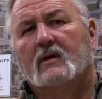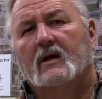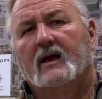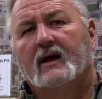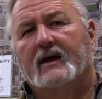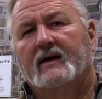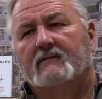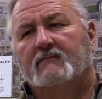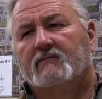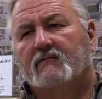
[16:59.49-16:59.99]

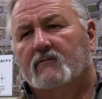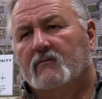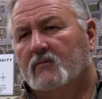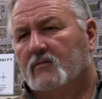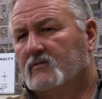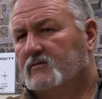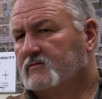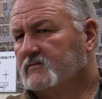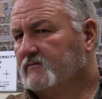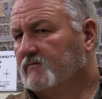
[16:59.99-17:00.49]
had
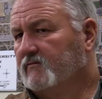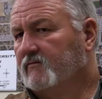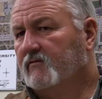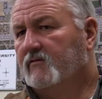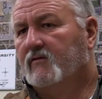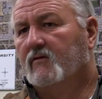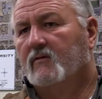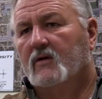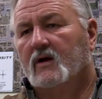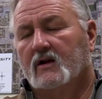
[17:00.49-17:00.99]

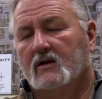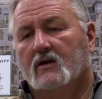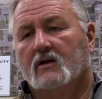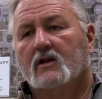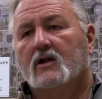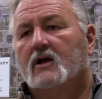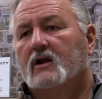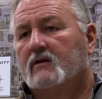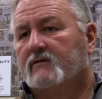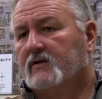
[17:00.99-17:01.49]
a
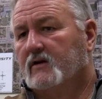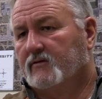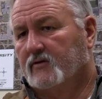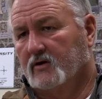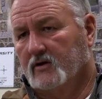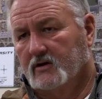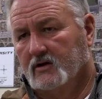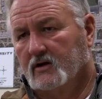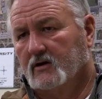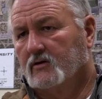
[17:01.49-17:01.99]
lot of
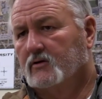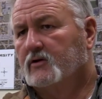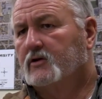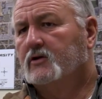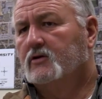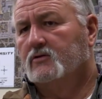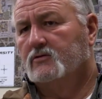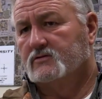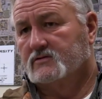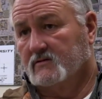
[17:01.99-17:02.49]
different color
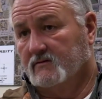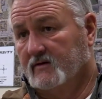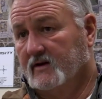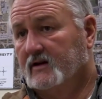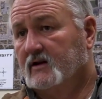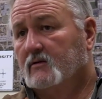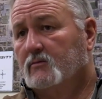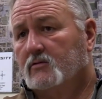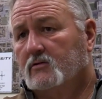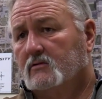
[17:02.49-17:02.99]
hues
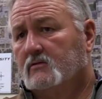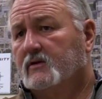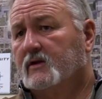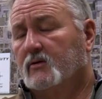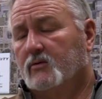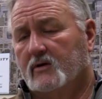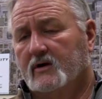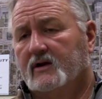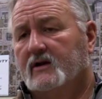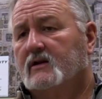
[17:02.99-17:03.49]
available. There
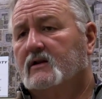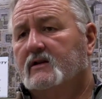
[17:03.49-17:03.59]
were